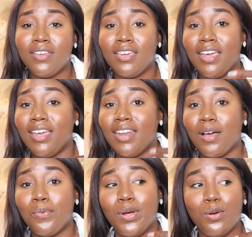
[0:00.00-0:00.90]
and
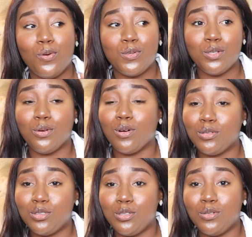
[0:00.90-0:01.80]
I wasn't going to the
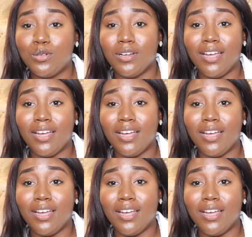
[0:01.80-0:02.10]
grocery store,